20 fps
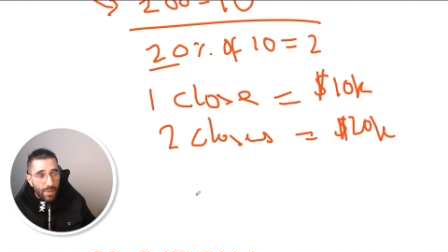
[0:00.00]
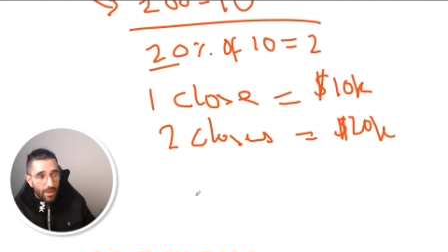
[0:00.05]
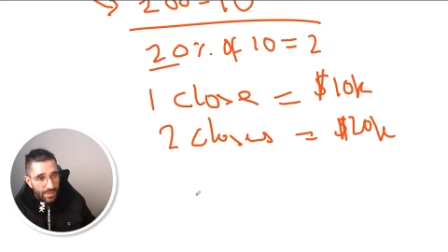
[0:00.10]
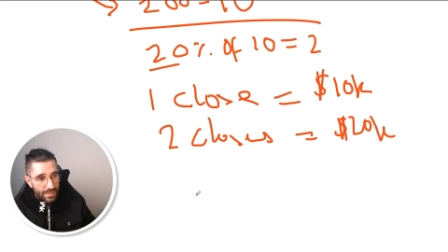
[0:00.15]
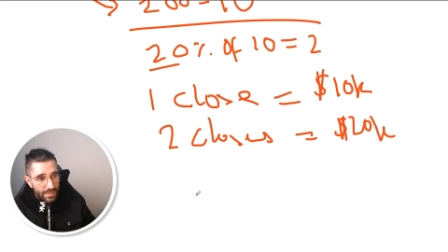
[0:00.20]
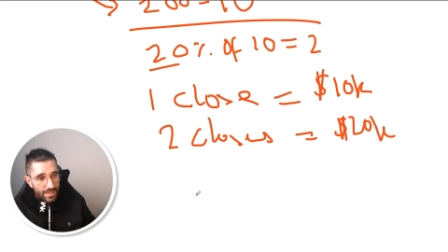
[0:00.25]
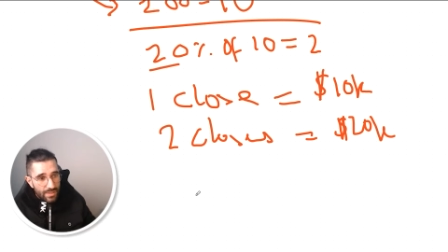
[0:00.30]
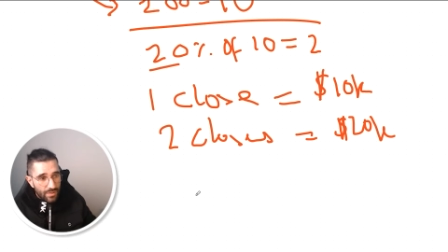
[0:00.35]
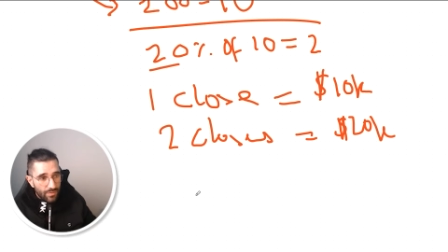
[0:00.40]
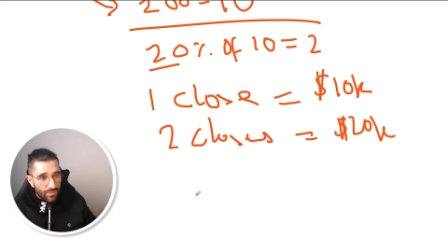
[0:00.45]

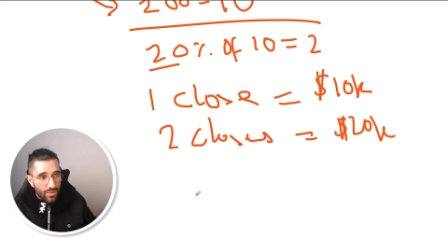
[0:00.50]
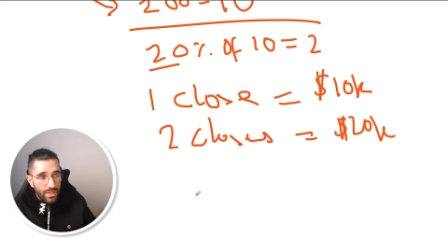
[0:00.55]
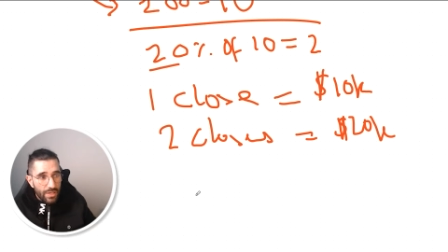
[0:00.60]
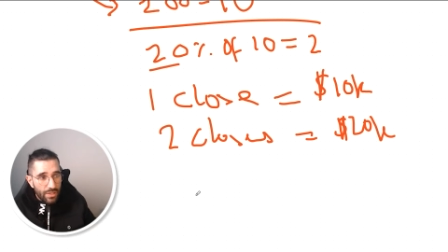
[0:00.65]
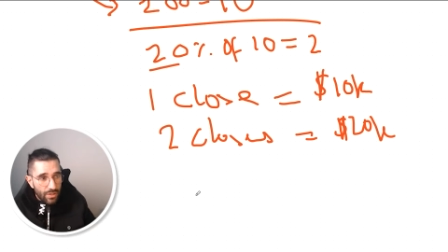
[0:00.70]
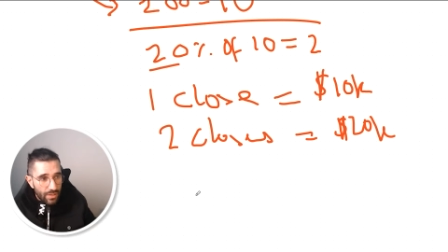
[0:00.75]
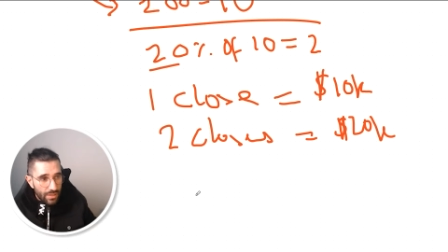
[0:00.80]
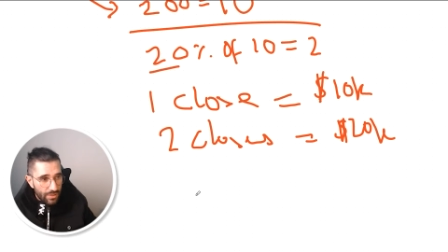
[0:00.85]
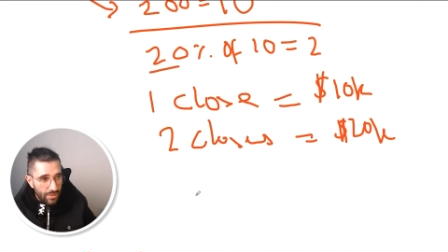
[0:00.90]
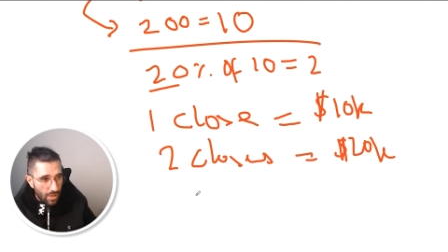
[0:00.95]
But this is a
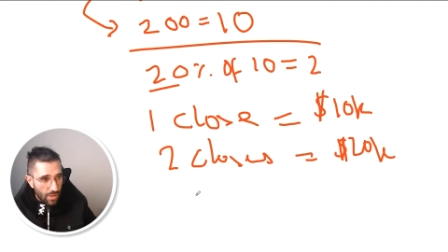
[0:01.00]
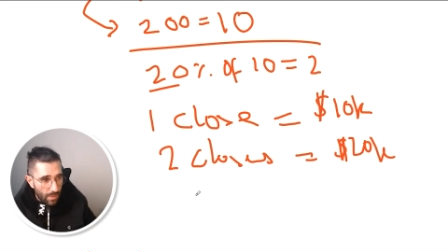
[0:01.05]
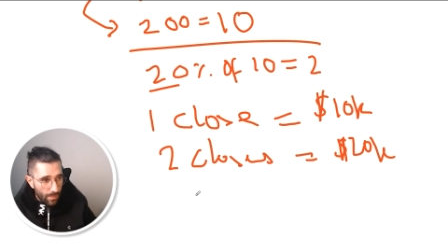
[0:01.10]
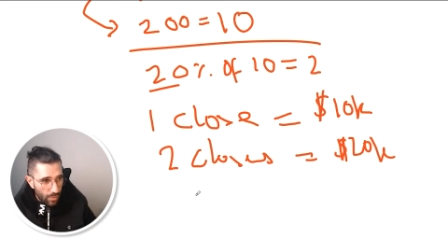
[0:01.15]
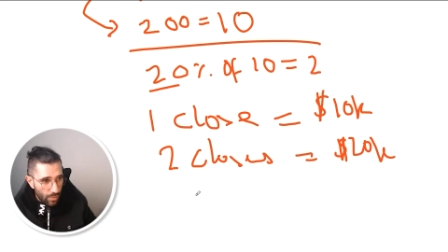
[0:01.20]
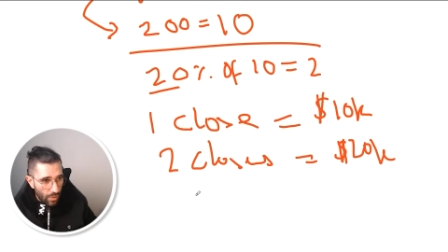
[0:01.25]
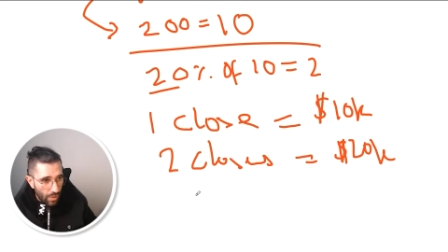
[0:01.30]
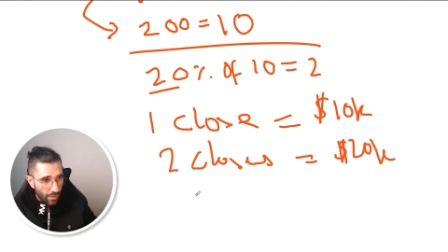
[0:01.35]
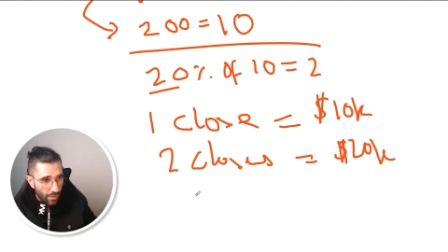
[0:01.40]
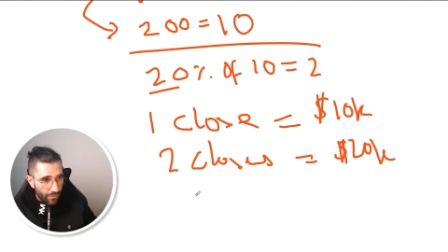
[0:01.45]
really good
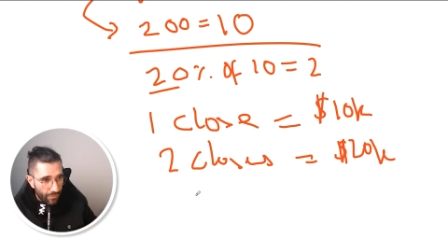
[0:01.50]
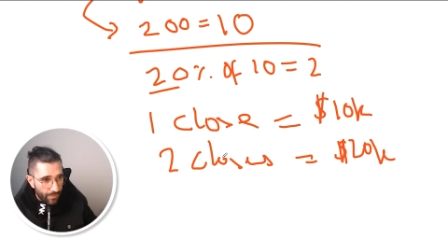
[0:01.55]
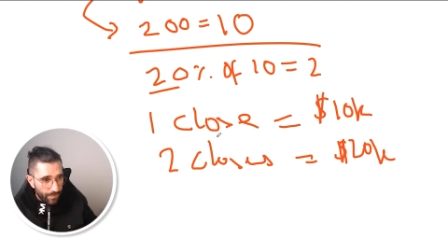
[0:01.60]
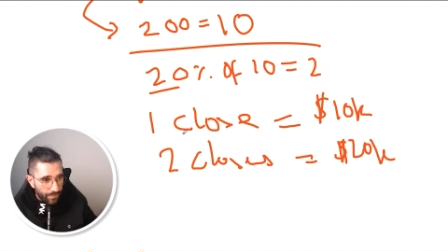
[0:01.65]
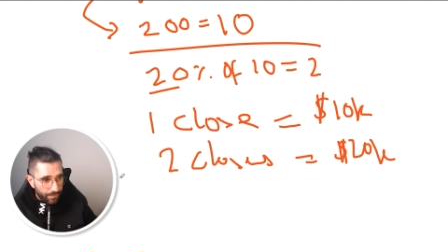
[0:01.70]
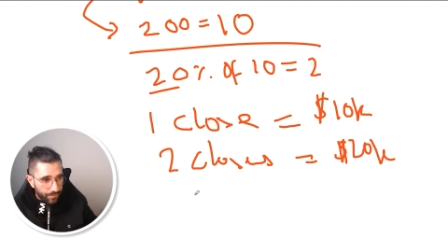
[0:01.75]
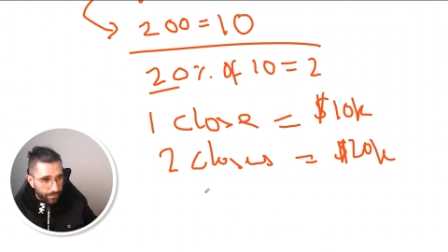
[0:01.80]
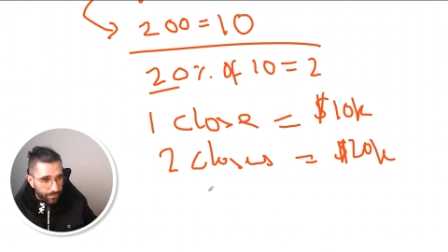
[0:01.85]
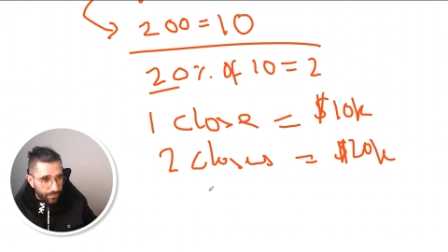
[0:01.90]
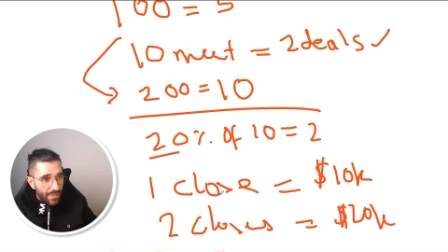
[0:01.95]
example
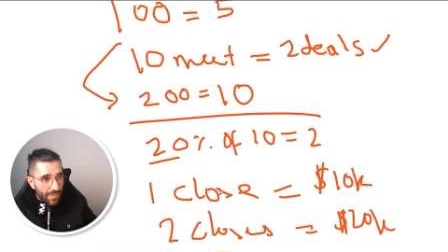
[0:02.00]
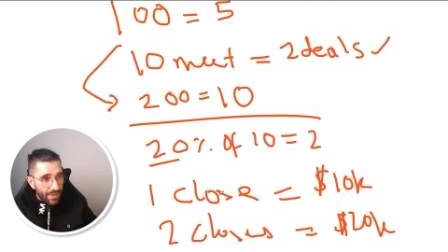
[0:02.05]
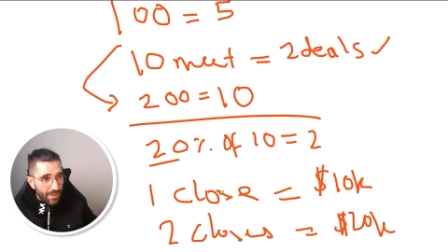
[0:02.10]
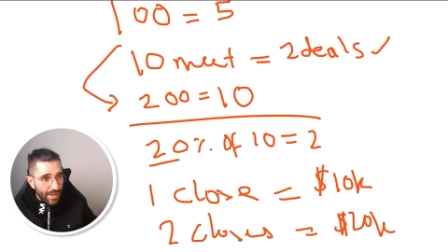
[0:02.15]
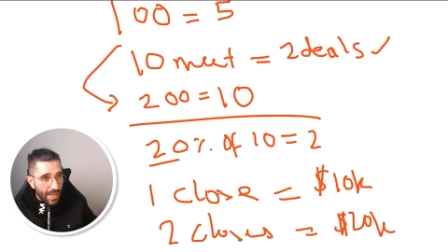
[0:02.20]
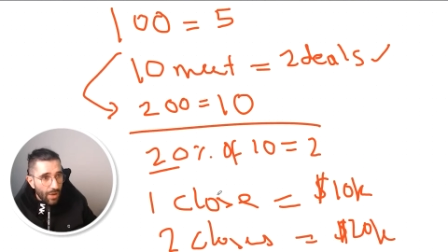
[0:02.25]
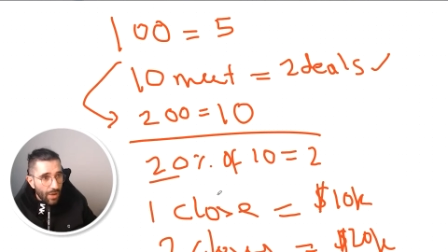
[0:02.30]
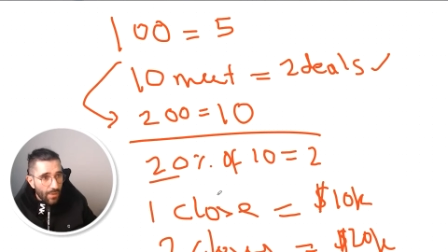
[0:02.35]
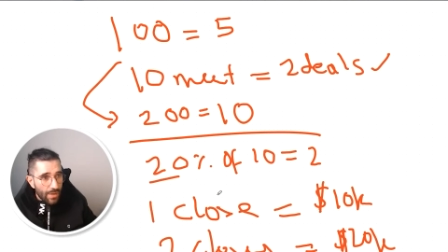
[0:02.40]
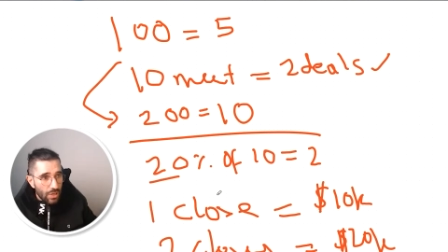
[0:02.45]
of the
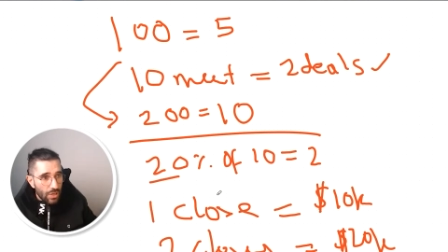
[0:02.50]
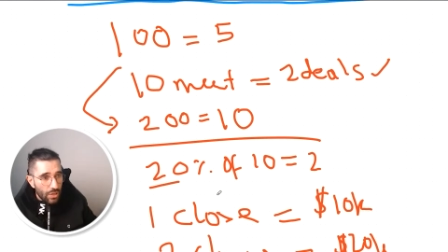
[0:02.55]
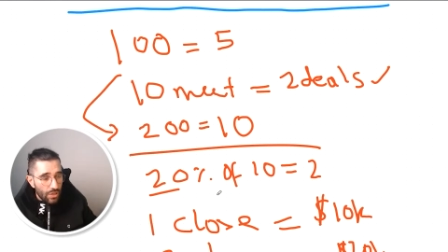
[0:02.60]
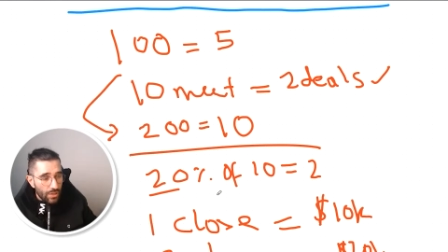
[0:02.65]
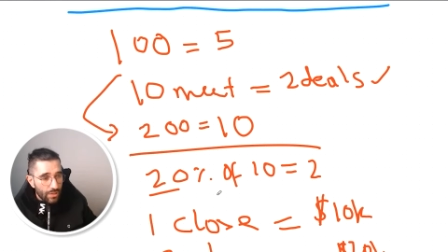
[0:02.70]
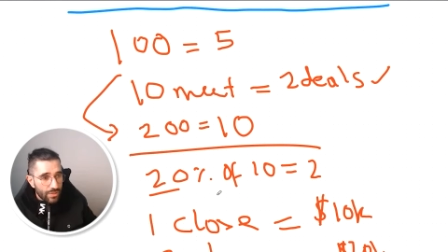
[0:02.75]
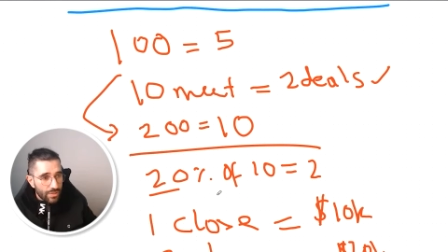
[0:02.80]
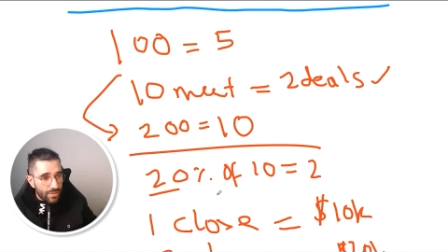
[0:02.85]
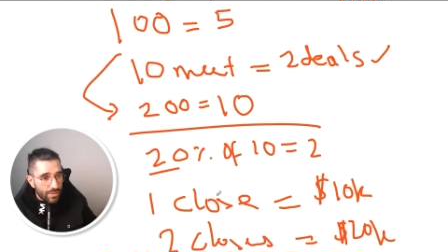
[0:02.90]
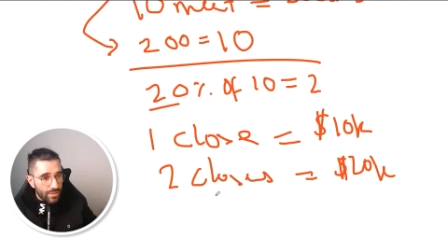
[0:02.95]
math and how it
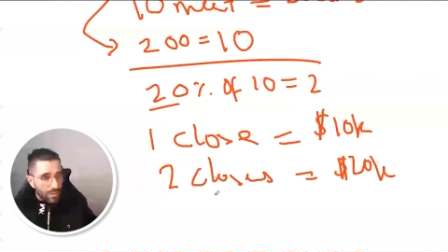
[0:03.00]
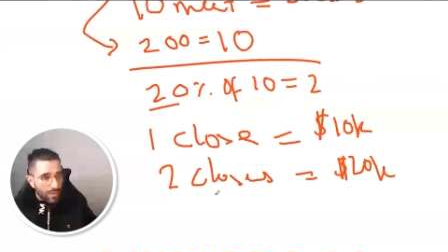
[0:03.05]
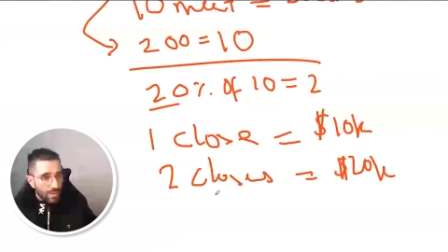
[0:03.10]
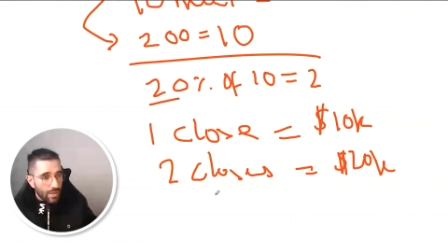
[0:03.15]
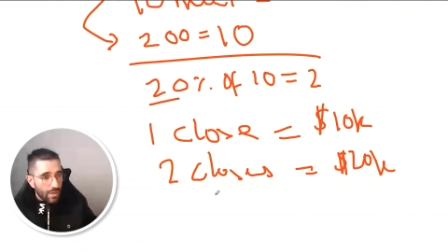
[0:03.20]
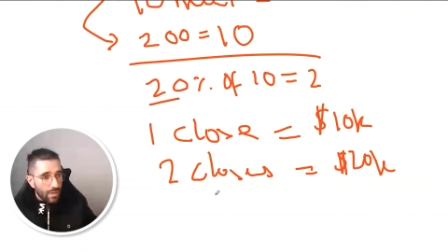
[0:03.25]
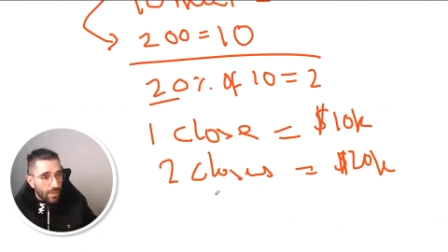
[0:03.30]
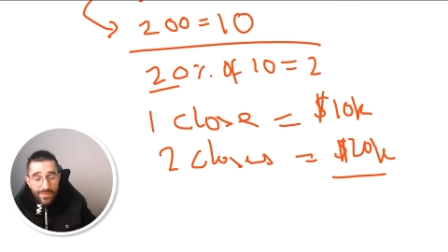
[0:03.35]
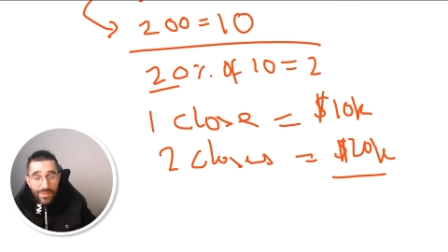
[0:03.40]
looks.